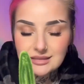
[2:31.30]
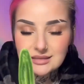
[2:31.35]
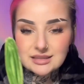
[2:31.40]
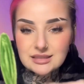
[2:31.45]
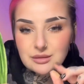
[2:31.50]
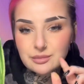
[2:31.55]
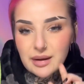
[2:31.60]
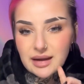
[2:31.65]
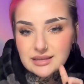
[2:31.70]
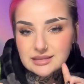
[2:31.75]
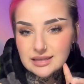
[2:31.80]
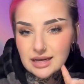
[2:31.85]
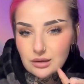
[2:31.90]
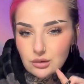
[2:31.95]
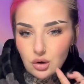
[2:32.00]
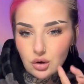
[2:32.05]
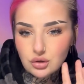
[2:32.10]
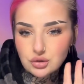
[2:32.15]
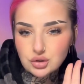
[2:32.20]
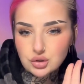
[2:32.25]
It depends how
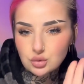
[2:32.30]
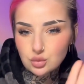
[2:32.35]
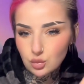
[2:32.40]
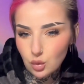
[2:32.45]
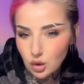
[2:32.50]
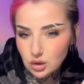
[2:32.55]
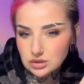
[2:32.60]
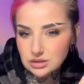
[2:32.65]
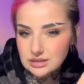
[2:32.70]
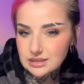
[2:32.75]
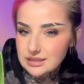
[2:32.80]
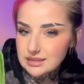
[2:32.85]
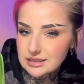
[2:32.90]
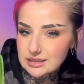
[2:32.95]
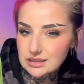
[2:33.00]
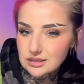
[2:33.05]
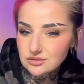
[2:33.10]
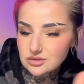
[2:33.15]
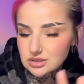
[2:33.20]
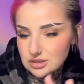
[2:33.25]
long you want your
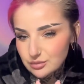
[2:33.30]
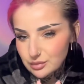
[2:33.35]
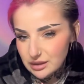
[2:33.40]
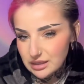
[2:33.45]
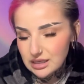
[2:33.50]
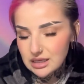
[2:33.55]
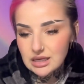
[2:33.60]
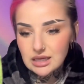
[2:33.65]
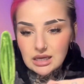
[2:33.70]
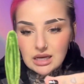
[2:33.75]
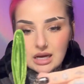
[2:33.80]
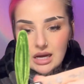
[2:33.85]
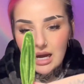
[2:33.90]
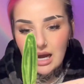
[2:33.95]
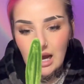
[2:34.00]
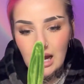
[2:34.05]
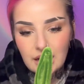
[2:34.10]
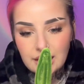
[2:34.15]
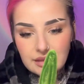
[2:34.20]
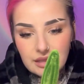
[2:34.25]
leaves to be.
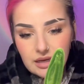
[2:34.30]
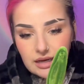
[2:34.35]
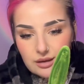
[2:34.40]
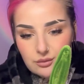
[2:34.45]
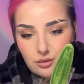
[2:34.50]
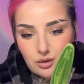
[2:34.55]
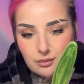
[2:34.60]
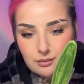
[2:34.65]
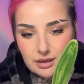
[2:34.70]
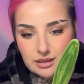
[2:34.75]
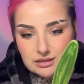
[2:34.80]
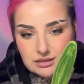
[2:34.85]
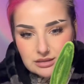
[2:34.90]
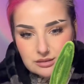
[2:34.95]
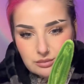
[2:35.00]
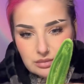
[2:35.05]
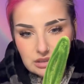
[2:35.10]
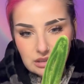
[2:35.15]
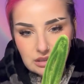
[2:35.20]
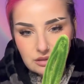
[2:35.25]
I think I want mine to
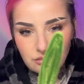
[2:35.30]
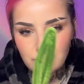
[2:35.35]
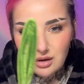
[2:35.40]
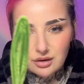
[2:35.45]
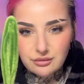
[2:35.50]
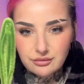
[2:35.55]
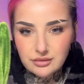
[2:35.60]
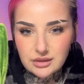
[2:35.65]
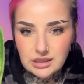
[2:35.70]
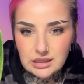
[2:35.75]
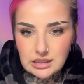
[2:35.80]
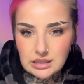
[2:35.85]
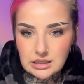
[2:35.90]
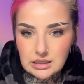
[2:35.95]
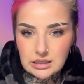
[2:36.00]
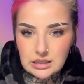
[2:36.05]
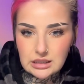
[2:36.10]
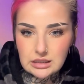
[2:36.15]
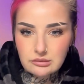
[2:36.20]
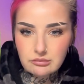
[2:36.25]
be
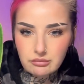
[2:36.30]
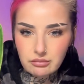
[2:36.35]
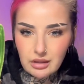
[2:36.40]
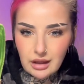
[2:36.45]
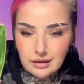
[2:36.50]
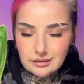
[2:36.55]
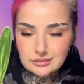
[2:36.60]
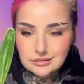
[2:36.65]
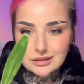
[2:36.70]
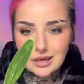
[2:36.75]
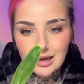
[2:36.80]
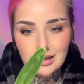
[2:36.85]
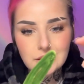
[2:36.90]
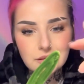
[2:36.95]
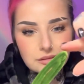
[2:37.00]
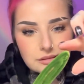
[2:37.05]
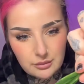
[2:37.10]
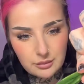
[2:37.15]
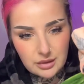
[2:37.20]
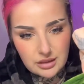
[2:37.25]
roughly that
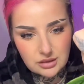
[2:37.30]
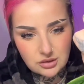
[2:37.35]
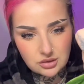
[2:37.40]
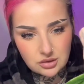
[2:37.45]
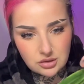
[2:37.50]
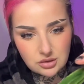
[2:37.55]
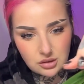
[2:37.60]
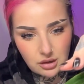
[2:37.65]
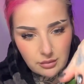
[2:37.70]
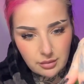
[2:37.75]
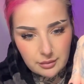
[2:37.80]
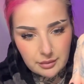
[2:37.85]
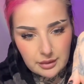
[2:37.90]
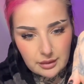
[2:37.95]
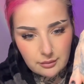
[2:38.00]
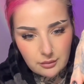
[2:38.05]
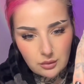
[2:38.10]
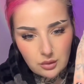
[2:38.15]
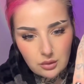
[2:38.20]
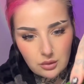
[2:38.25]
size. Pinch the top a bit
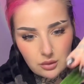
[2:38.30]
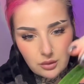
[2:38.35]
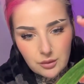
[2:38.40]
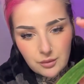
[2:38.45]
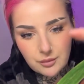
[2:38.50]
more,